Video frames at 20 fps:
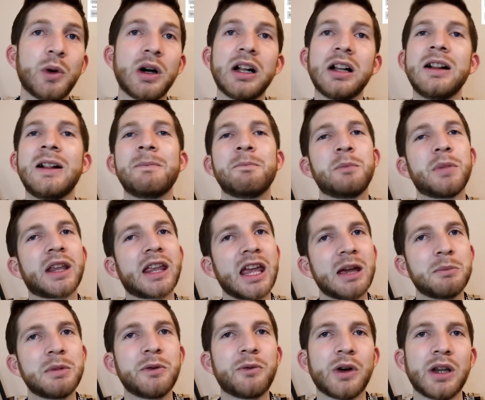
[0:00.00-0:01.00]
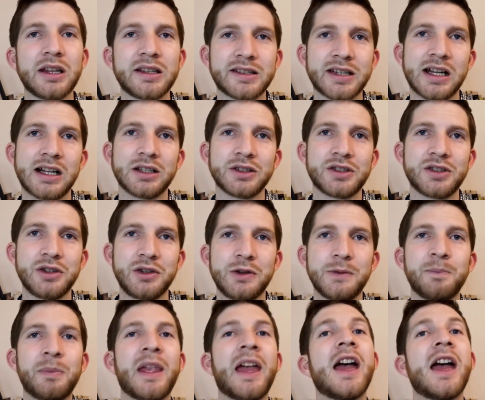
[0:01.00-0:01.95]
well, but can be volatile too.